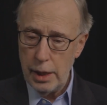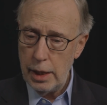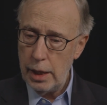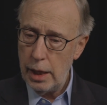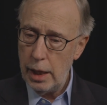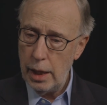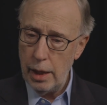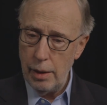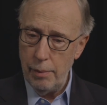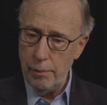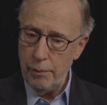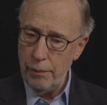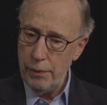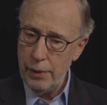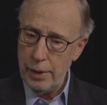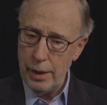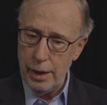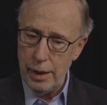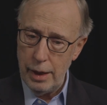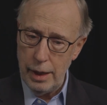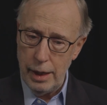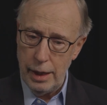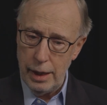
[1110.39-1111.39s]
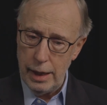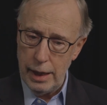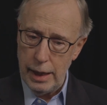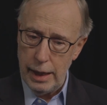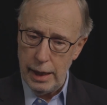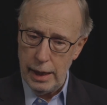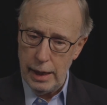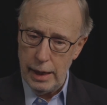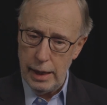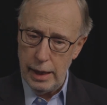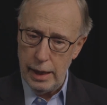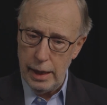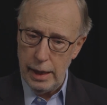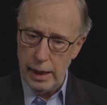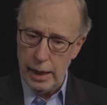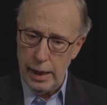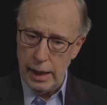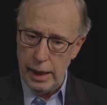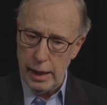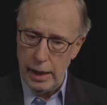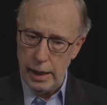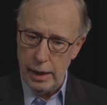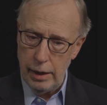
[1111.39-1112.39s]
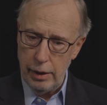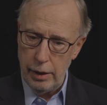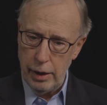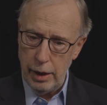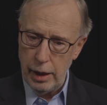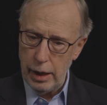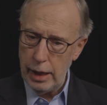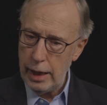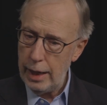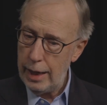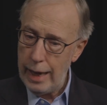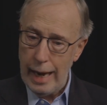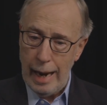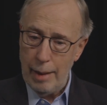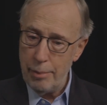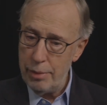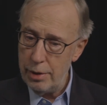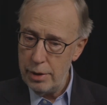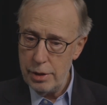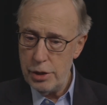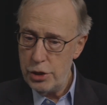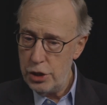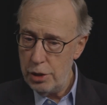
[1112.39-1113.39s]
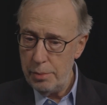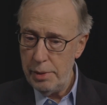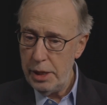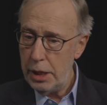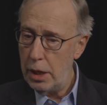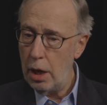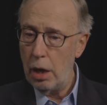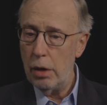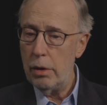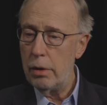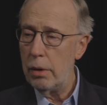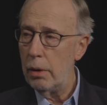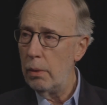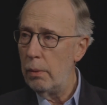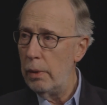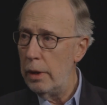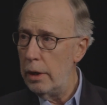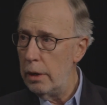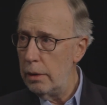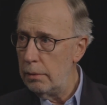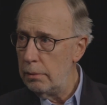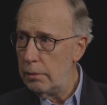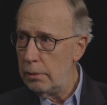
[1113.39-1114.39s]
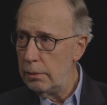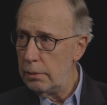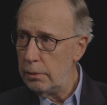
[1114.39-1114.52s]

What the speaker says: It happened to Jimmy Carter when